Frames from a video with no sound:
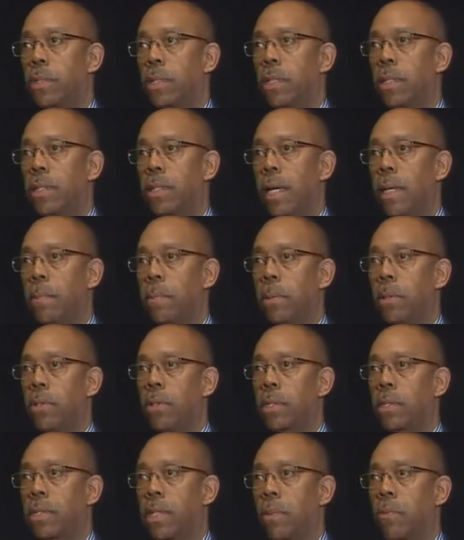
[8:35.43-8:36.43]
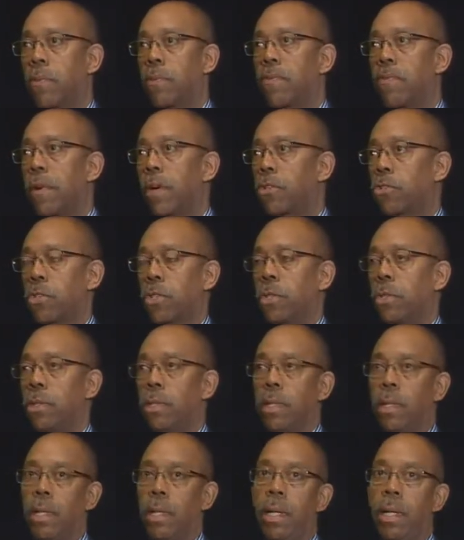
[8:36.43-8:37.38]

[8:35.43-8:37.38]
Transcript: to design buildings that were functional